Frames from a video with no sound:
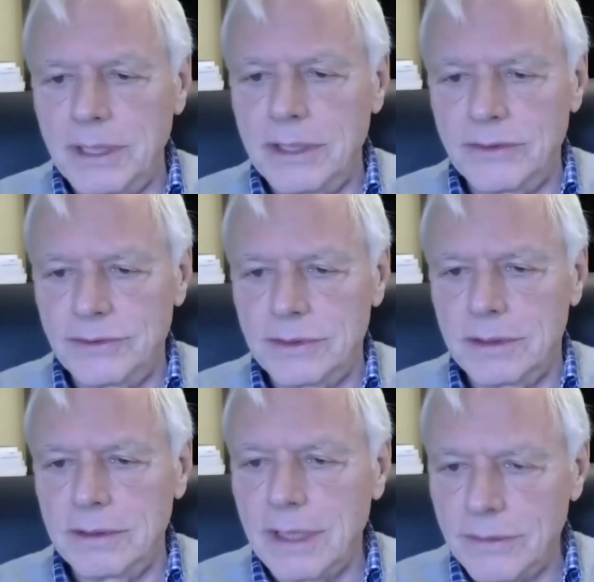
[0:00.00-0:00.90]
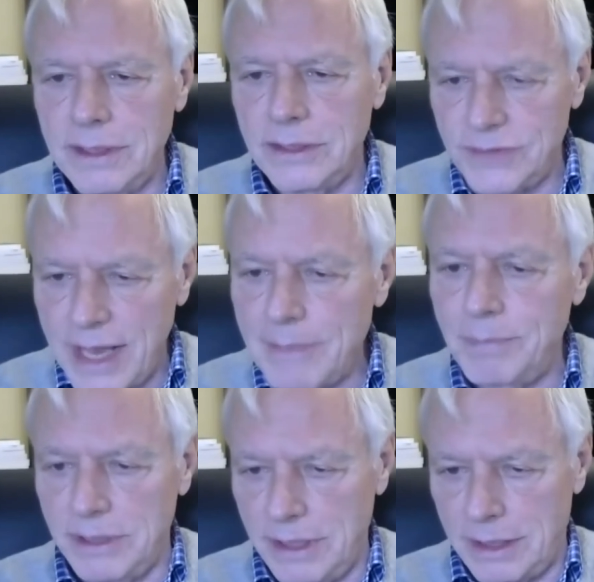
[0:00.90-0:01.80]
because nothing has
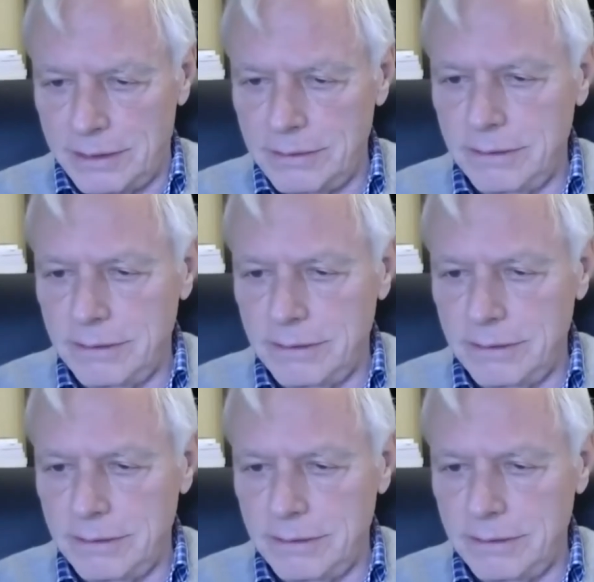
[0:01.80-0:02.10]
happened yet